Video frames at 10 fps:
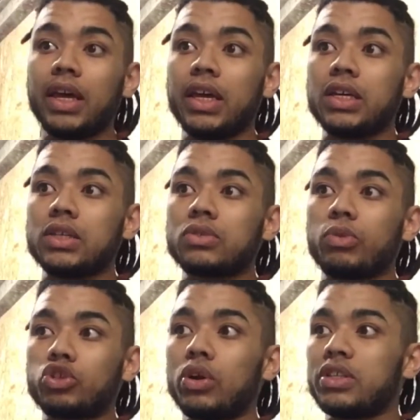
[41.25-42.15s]
is
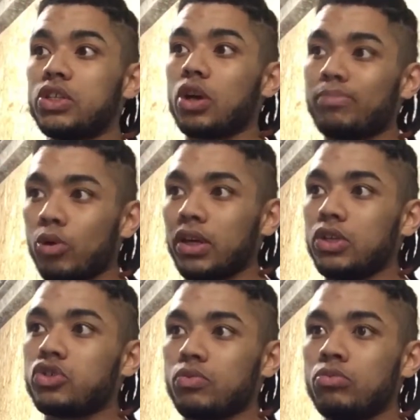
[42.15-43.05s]
we're trying to teach our
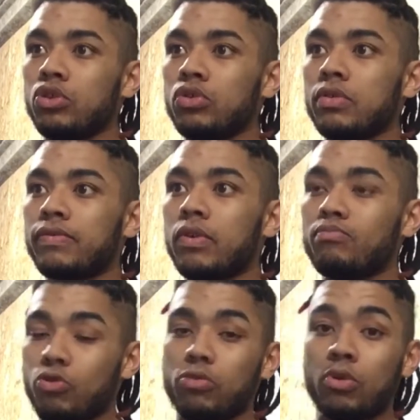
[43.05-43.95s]
body to move
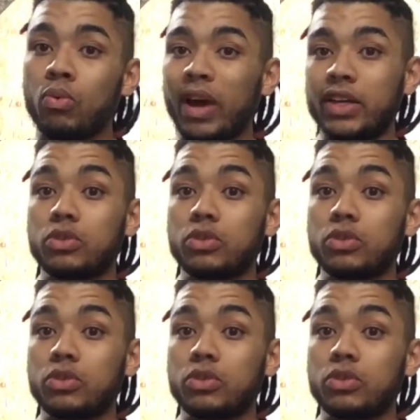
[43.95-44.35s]
more and more weight,